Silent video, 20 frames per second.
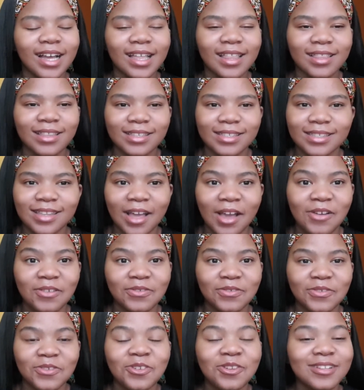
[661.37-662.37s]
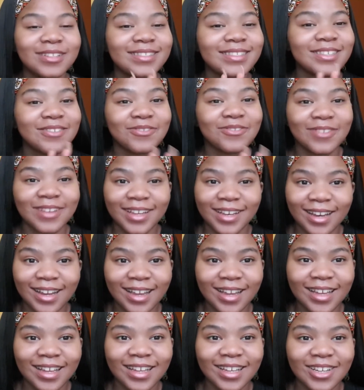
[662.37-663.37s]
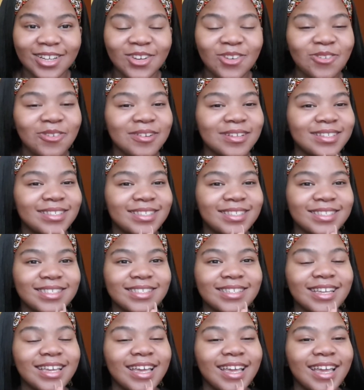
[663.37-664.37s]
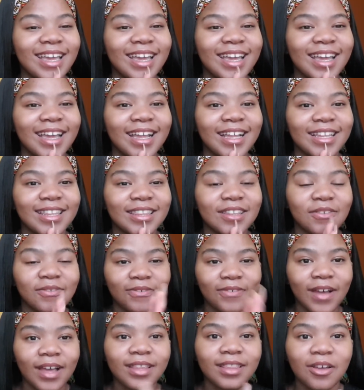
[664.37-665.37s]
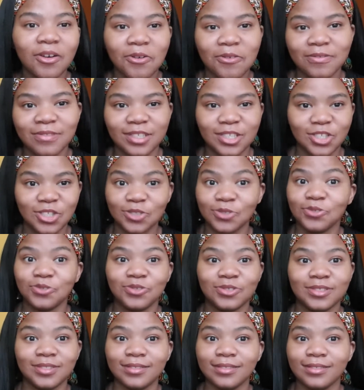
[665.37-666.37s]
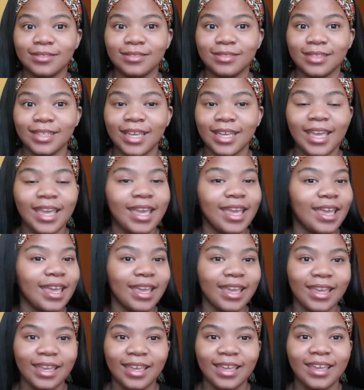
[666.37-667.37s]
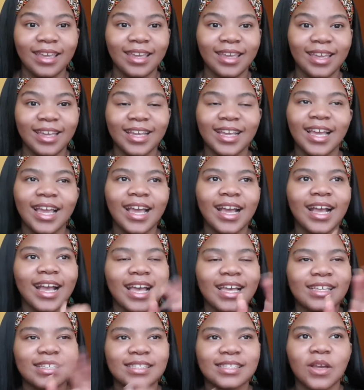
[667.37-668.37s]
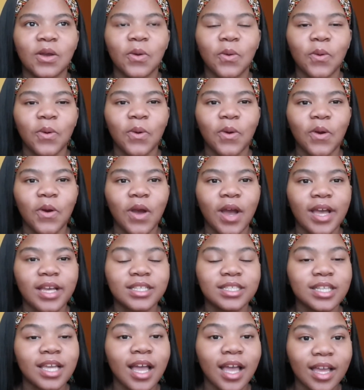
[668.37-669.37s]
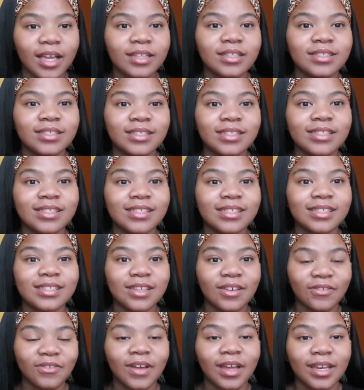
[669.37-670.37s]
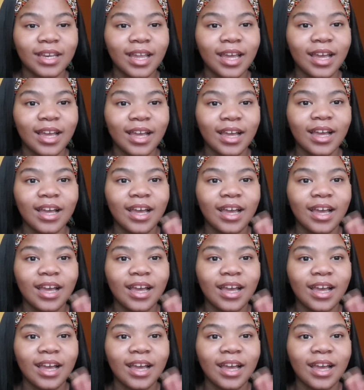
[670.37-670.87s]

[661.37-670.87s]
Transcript: other stuff, not Savanna, not the father of the children. Eh. Guys, I charged Savanna,